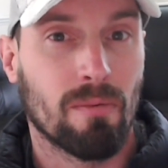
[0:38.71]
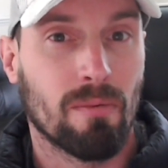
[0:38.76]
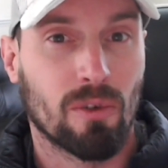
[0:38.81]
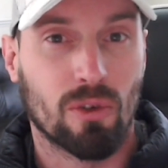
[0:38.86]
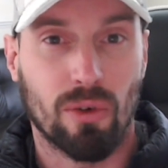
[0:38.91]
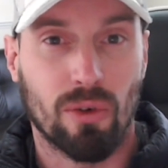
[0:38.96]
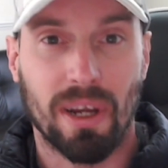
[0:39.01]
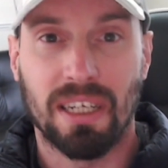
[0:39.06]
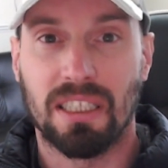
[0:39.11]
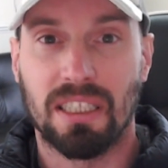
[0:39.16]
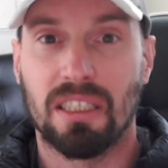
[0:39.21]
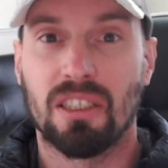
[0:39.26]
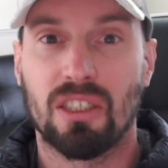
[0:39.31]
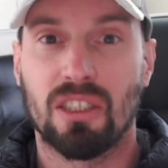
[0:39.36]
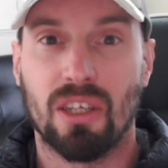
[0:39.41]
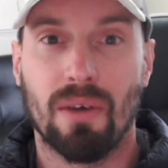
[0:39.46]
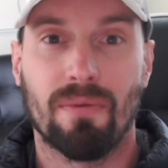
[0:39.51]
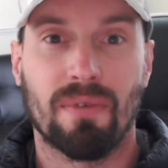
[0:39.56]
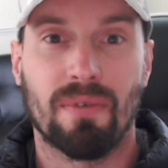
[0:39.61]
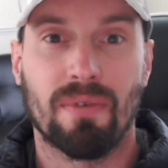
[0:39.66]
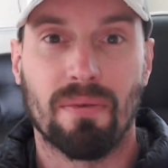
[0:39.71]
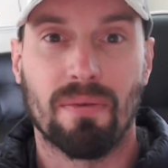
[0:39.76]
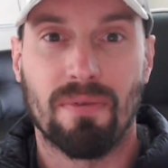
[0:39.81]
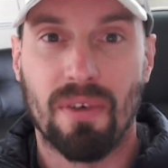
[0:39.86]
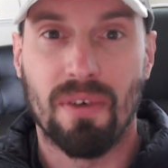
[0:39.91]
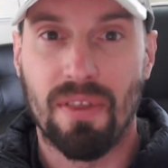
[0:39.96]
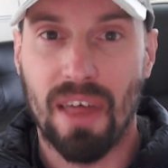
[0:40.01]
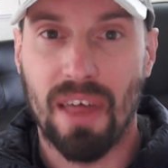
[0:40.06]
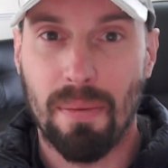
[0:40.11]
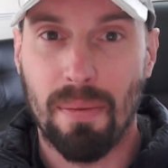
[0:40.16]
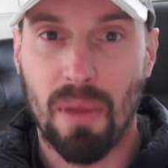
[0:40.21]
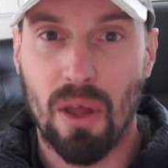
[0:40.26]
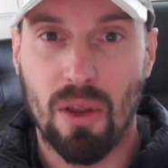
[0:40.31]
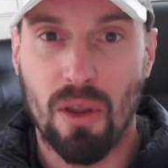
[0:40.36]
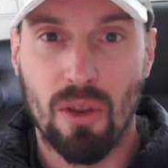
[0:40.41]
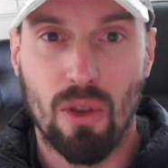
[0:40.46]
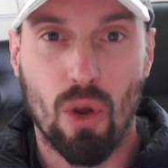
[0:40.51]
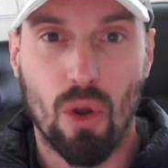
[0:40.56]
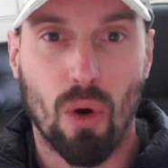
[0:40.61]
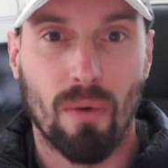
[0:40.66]
Creating something for them,
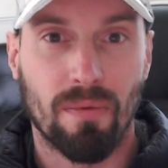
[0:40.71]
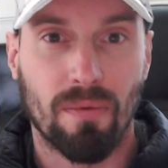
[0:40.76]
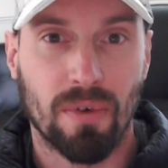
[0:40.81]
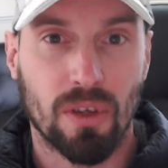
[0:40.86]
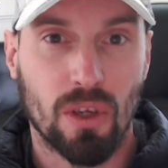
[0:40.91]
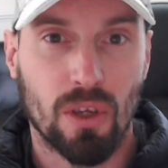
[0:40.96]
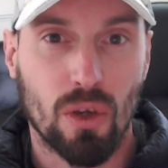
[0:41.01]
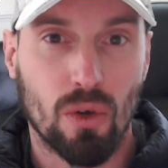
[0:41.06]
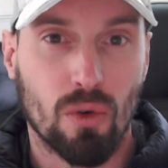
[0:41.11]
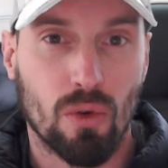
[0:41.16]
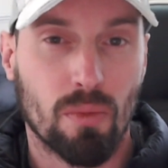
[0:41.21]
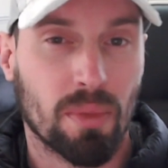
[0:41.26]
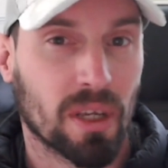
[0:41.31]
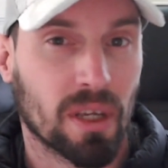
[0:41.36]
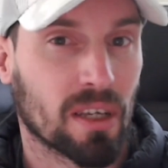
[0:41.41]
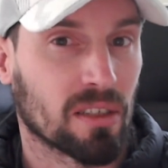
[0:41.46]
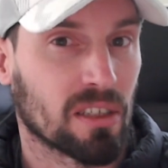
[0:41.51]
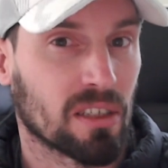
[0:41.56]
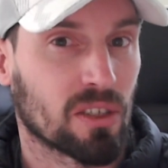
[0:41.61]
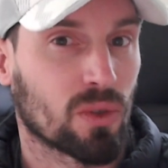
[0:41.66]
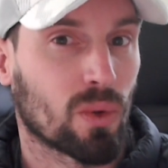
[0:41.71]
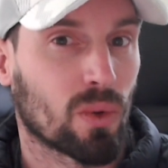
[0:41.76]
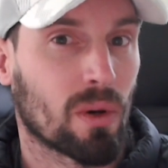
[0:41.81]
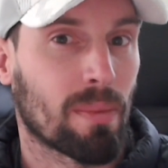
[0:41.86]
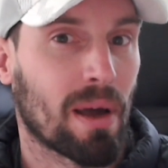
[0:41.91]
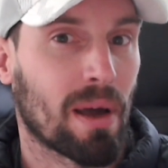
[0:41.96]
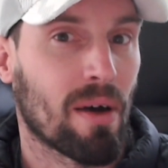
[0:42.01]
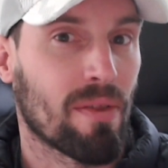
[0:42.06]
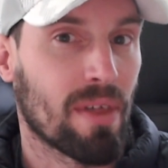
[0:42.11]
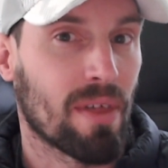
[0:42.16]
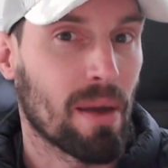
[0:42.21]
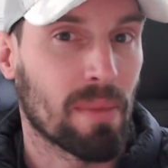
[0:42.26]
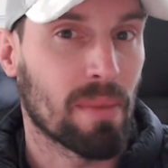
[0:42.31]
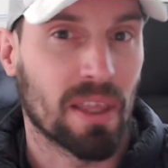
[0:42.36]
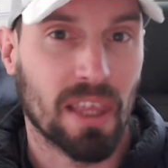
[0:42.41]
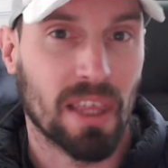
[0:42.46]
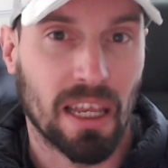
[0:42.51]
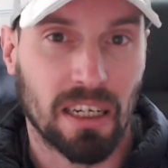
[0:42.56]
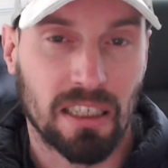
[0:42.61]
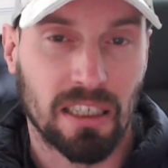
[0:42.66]
not for you, because it's all about them at
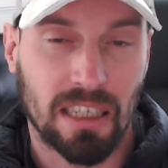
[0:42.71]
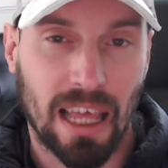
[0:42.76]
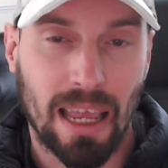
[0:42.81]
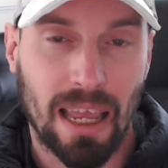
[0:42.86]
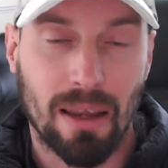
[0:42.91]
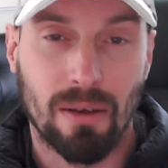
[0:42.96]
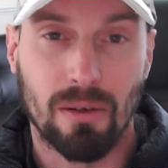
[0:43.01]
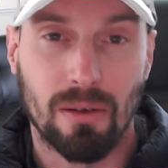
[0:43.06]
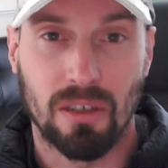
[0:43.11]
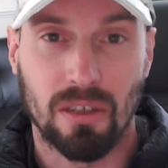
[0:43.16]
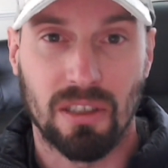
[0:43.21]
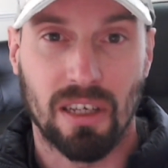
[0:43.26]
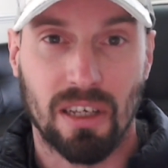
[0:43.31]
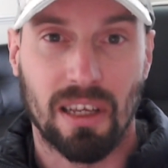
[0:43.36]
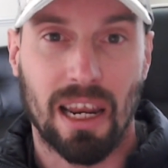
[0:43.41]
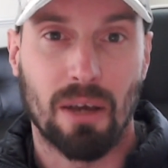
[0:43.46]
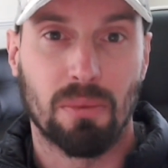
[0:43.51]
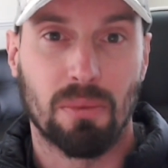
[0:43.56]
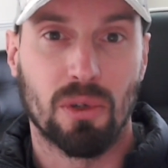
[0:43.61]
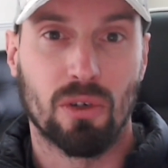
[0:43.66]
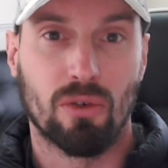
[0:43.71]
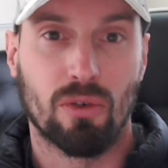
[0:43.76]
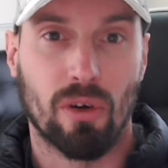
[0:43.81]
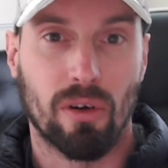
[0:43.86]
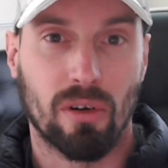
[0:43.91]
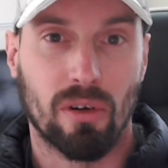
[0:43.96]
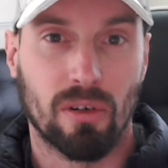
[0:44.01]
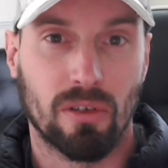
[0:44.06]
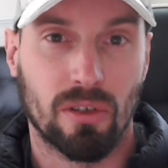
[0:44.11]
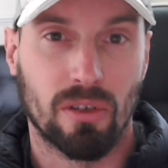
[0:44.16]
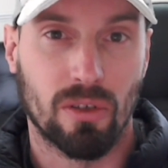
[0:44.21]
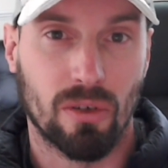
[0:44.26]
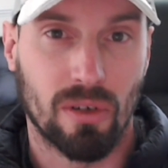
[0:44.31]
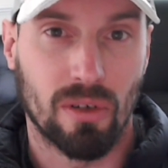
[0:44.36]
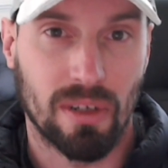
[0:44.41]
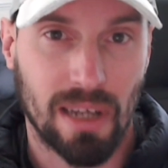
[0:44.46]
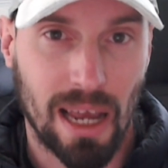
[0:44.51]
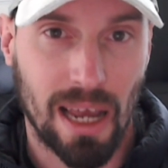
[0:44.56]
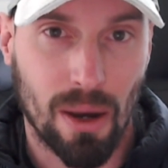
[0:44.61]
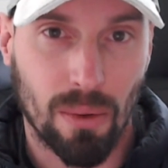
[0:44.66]
the end of the day, because they're going to help you grow your
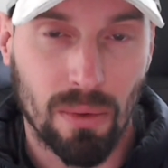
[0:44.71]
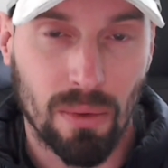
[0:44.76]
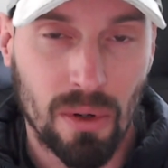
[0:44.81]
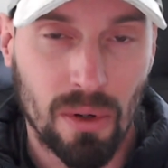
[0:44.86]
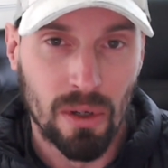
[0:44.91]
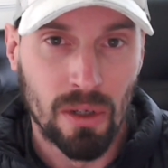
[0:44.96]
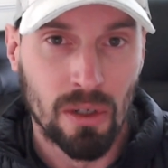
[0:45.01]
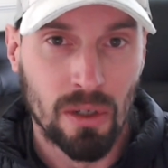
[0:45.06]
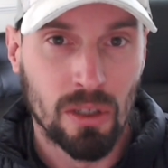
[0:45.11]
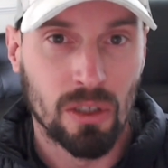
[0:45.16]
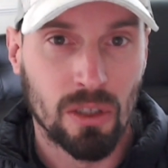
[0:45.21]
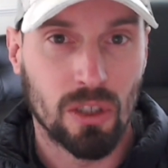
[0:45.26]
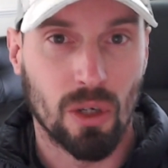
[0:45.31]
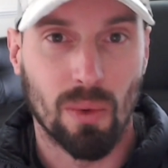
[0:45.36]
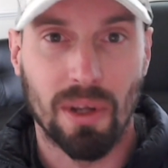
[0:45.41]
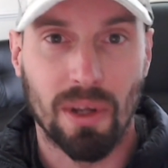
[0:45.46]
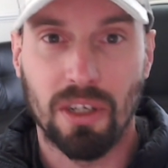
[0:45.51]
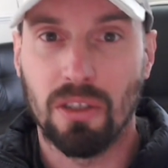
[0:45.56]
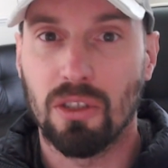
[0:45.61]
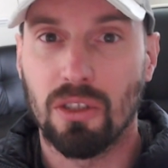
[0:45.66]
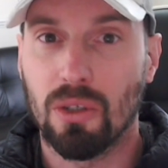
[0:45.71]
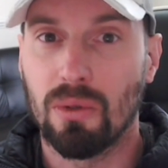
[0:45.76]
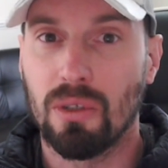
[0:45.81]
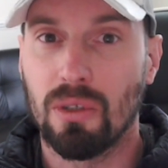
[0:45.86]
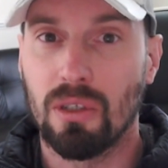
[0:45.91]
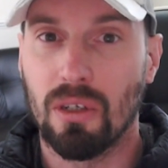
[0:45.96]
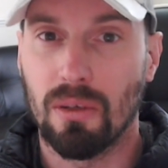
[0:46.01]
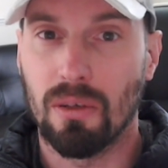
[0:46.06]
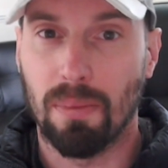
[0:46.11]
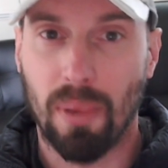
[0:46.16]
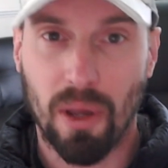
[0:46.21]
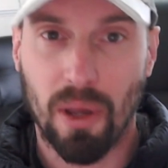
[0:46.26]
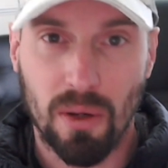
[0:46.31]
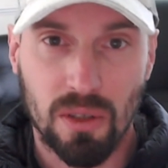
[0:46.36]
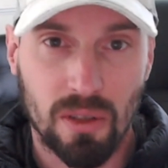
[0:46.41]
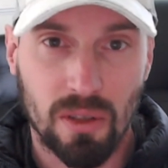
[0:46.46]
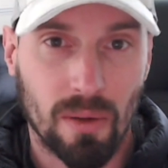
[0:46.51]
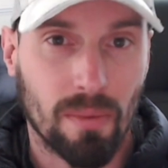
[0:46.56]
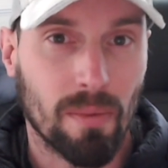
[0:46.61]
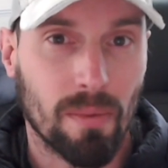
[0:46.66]
account. So when you're doing a
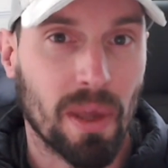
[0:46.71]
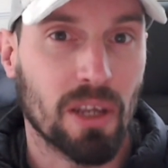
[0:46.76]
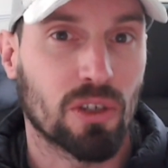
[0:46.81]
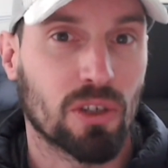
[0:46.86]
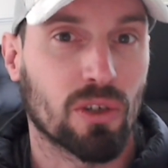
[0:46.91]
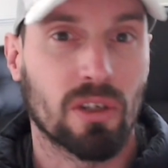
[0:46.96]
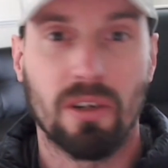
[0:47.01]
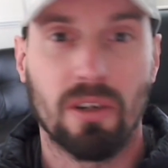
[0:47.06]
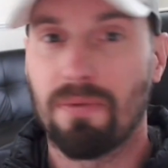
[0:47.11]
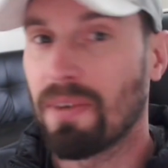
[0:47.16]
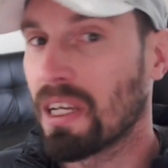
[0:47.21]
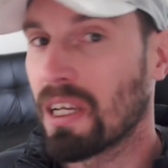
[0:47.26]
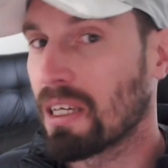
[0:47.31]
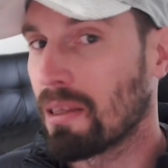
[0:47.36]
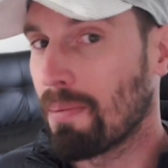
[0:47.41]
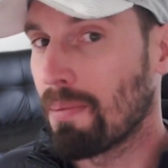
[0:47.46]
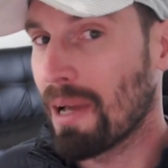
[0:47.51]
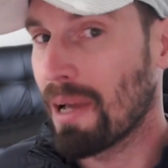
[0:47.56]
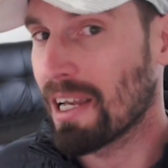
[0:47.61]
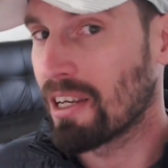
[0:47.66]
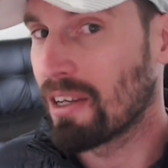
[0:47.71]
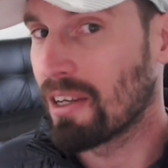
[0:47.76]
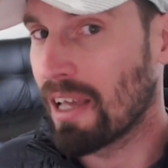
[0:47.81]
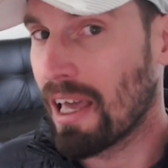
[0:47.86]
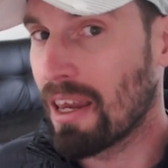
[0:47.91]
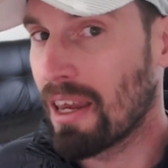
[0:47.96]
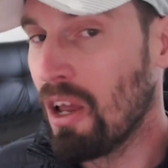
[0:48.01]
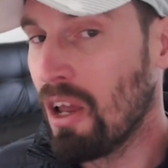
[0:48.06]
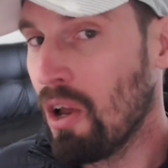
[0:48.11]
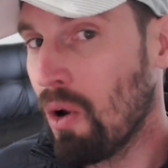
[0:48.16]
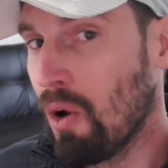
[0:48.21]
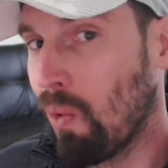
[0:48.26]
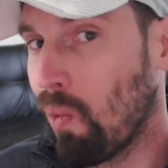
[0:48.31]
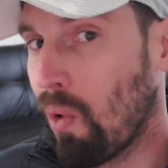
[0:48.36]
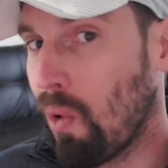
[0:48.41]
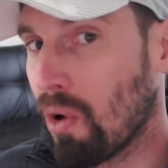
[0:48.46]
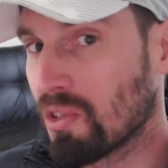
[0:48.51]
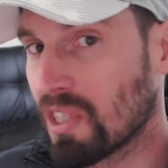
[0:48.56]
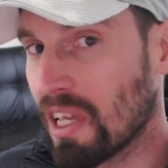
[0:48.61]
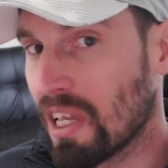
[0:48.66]
post, make sure you think in the back of your head,
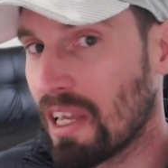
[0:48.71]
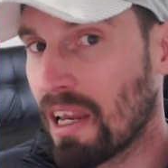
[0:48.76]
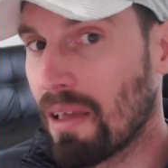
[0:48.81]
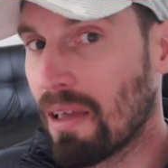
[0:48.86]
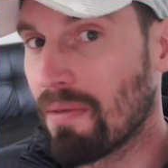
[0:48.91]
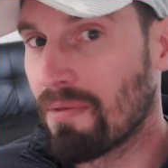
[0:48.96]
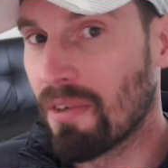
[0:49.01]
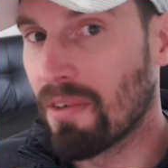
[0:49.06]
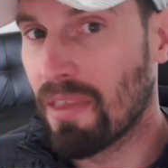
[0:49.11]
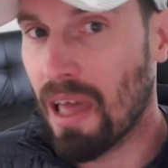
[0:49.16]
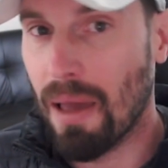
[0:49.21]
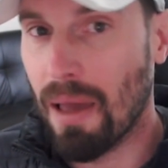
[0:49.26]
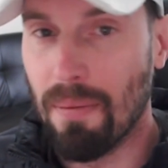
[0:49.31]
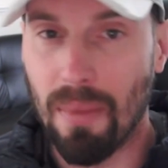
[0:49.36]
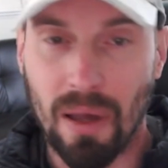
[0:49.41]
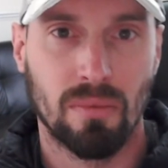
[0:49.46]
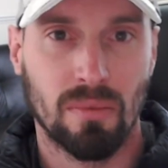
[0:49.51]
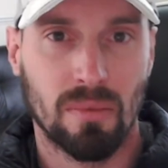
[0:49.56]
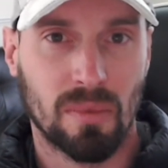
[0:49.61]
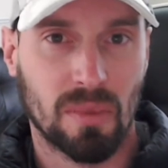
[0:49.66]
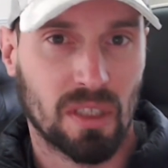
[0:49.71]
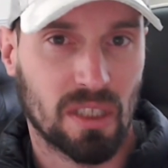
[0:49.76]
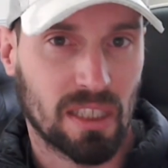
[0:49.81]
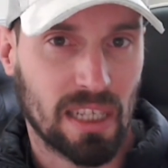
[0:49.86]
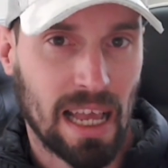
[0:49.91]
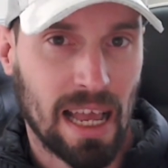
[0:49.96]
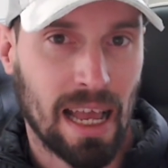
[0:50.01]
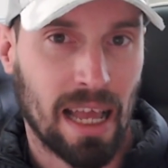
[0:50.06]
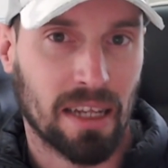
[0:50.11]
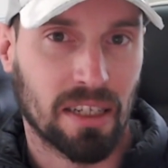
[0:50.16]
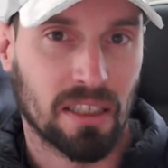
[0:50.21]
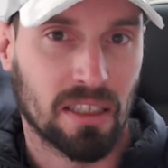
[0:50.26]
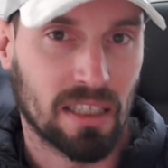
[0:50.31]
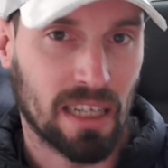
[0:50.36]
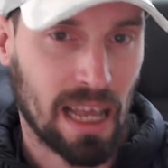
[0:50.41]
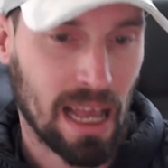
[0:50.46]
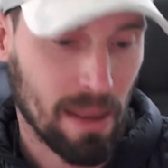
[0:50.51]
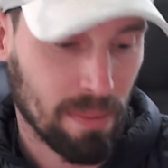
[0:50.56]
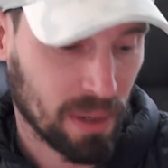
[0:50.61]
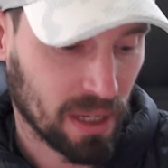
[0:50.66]
what's in it for them? Sad
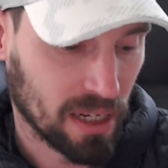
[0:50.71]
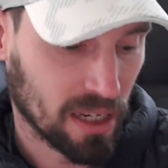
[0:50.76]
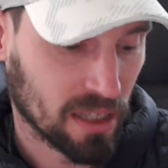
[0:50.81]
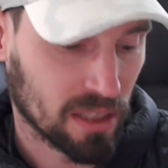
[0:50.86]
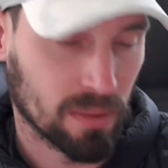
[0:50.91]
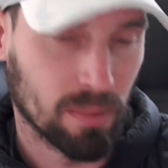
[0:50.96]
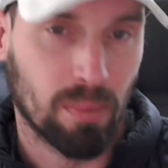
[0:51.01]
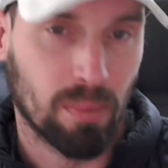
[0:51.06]
to happiness,